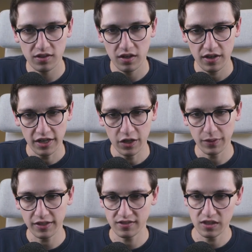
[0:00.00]
Here we can
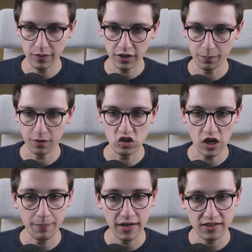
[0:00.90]
see we can upload
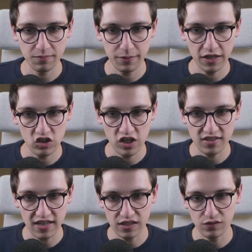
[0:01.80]
JPEGs, PNGs,
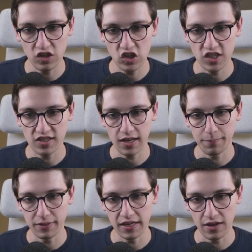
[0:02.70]
SVGs, and
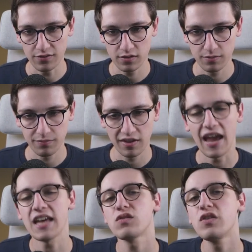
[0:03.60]
PDFs.
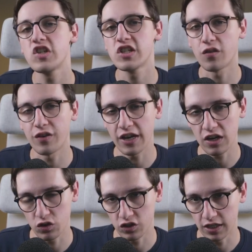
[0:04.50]
SVGs are very
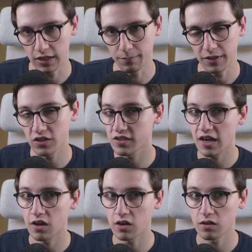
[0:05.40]
interesting because they
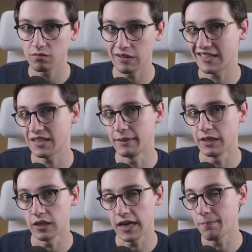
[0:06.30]
are XML,
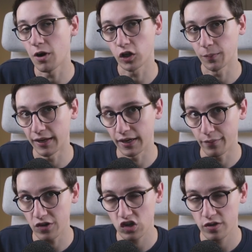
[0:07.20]
a markup
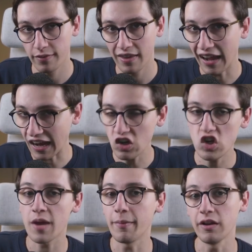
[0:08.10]
language.
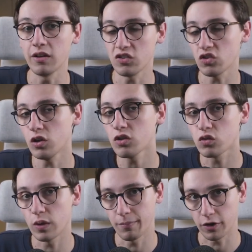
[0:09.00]
HTML is also
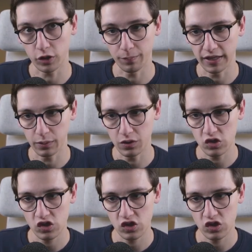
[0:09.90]
a markup language.